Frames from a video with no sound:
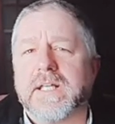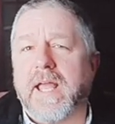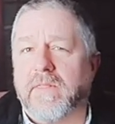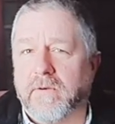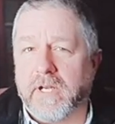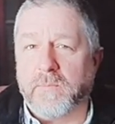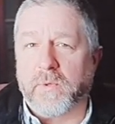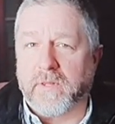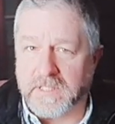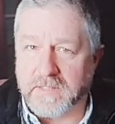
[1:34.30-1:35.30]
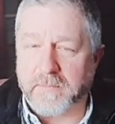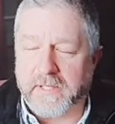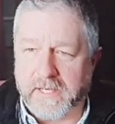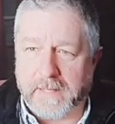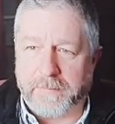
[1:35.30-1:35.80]
they're not together
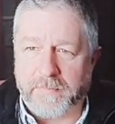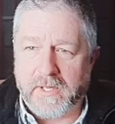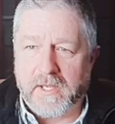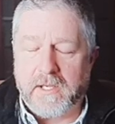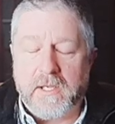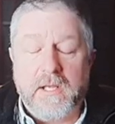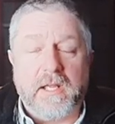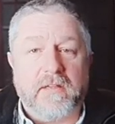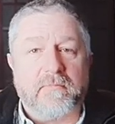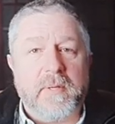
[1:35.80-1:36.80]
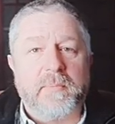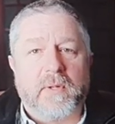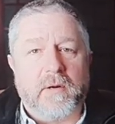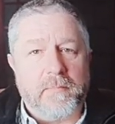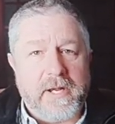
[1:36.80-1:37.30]
anymore, they split up.
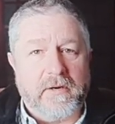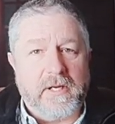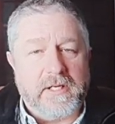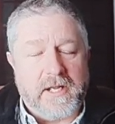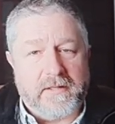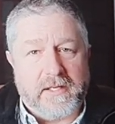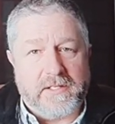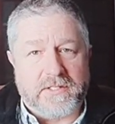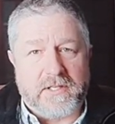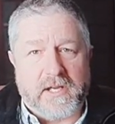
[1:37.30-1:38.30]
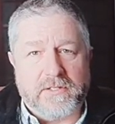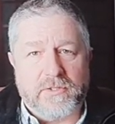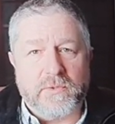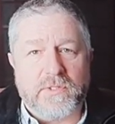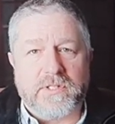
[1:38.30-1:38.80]
If people are married, they
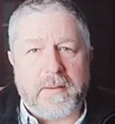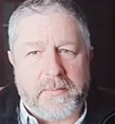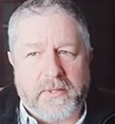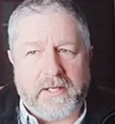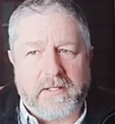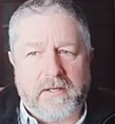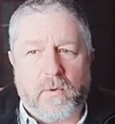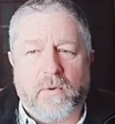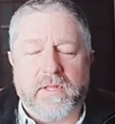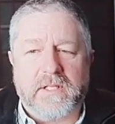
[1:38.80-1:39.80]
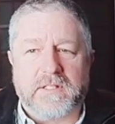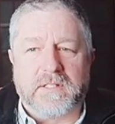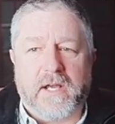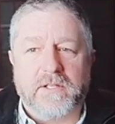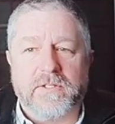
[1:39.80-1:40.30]
decide to
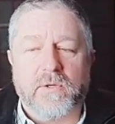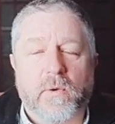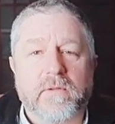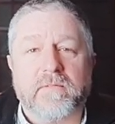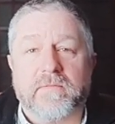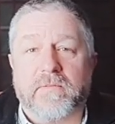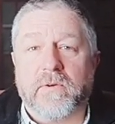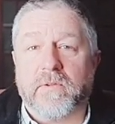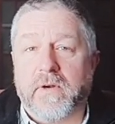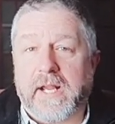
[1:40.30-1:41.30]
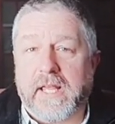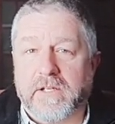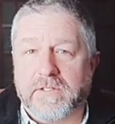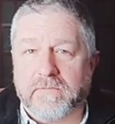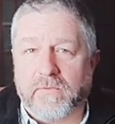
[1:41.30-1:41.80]
separate. They decide to go
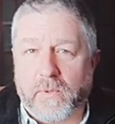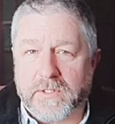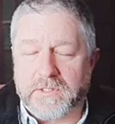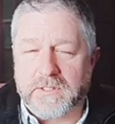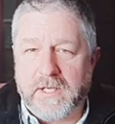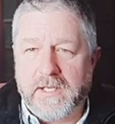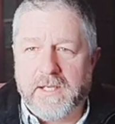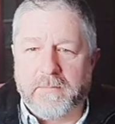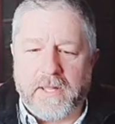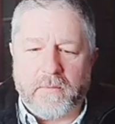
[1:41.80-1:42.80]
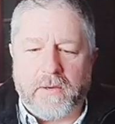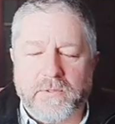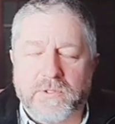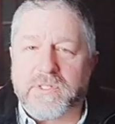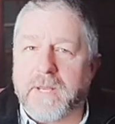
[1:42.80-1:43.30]
further and get a divorce.
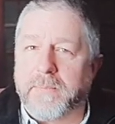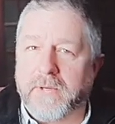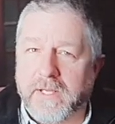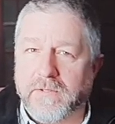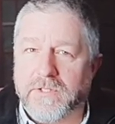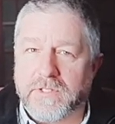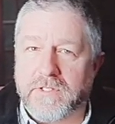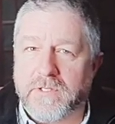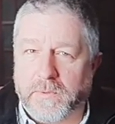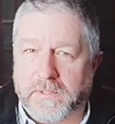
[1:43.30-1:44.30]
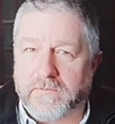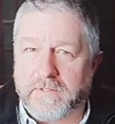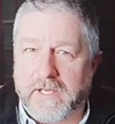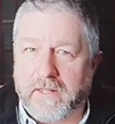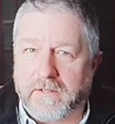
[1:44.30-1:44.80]
By the way, when you separate,
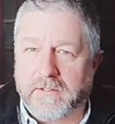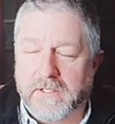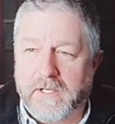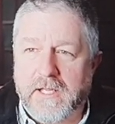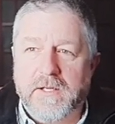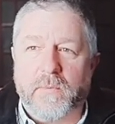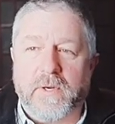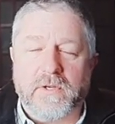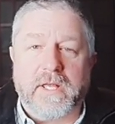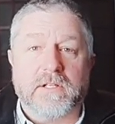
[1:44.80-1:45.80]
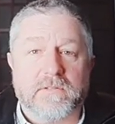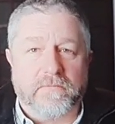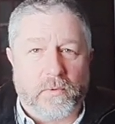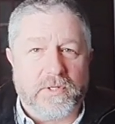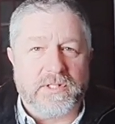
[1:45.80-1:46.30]
you just don't live together. When
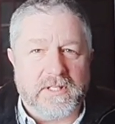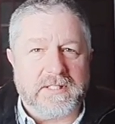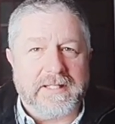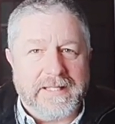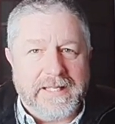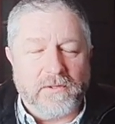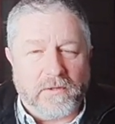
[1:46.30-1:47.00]
you get a divorce,